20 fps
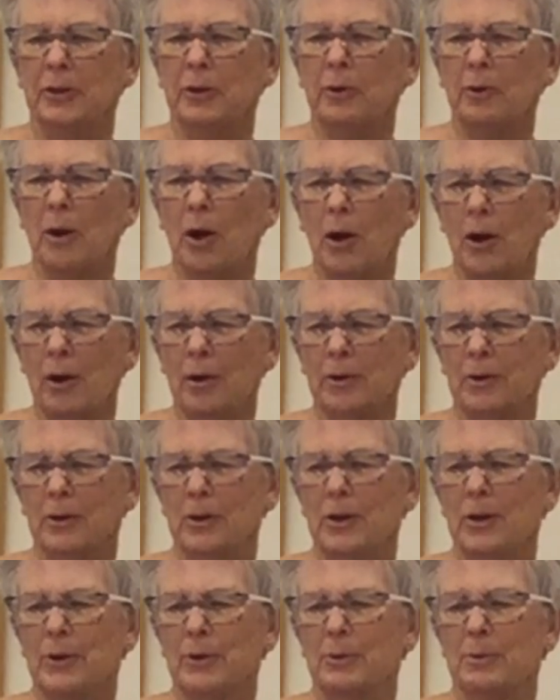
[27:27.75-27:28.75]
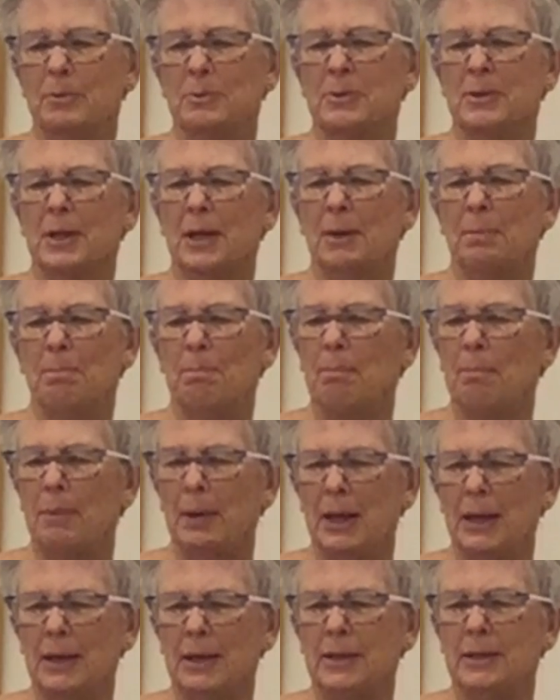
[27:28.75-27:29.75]
Your heart knows that
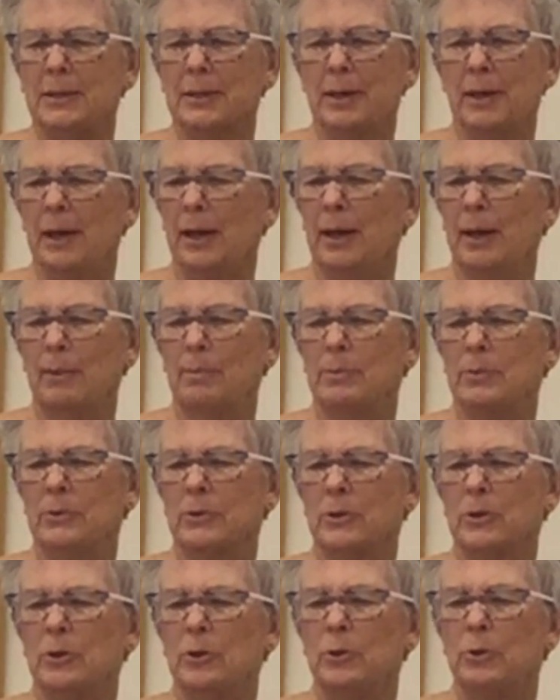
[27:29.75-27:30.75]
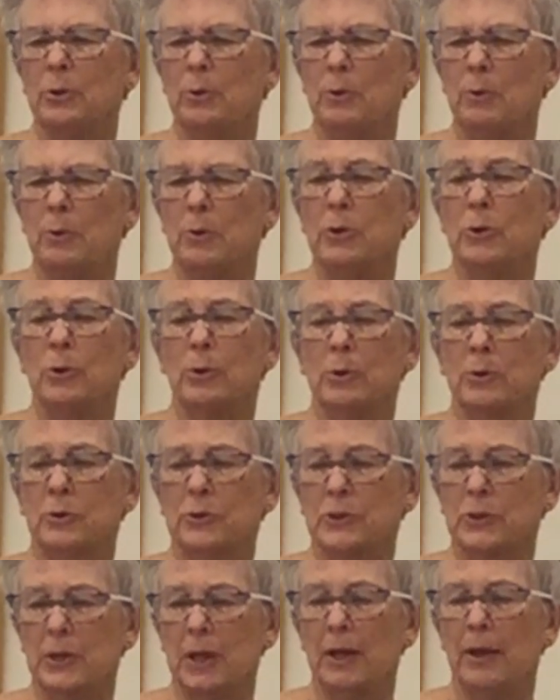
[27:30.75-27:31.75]
many times you
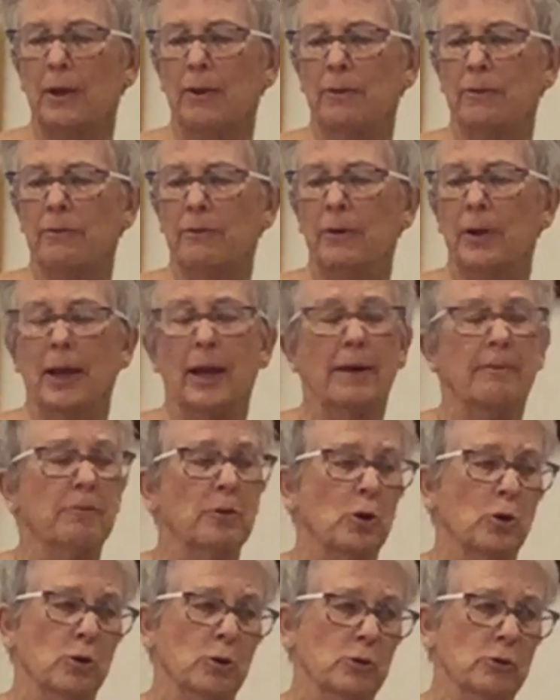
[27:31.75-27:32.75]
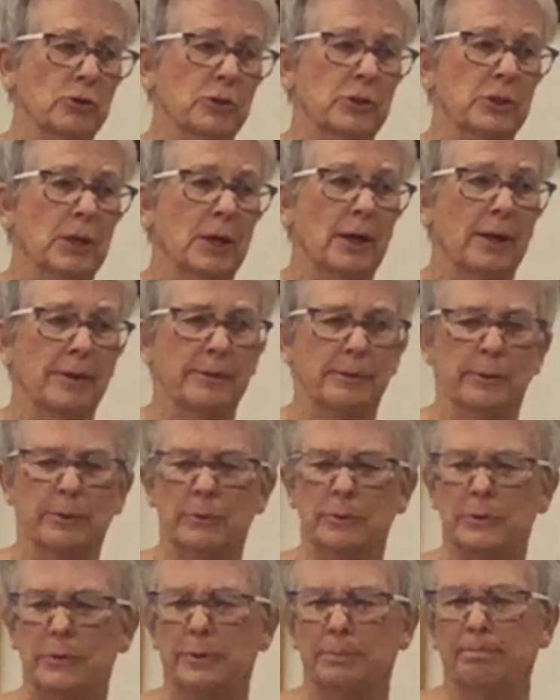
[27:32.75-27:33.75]
yourself have cursed
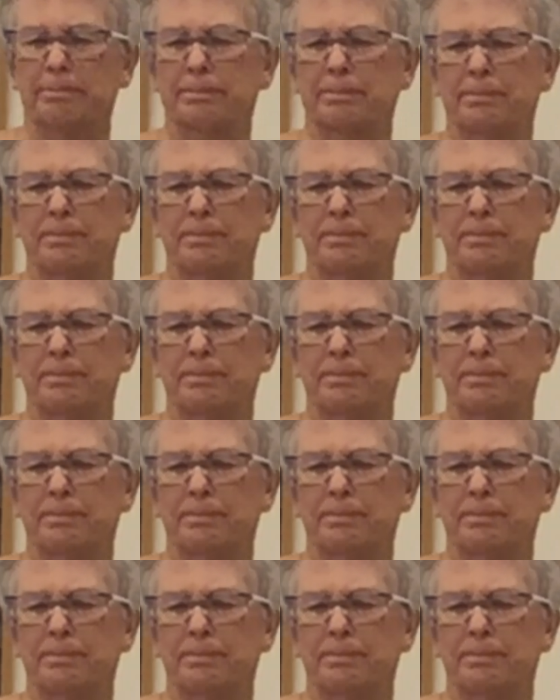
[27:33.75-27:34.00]
others.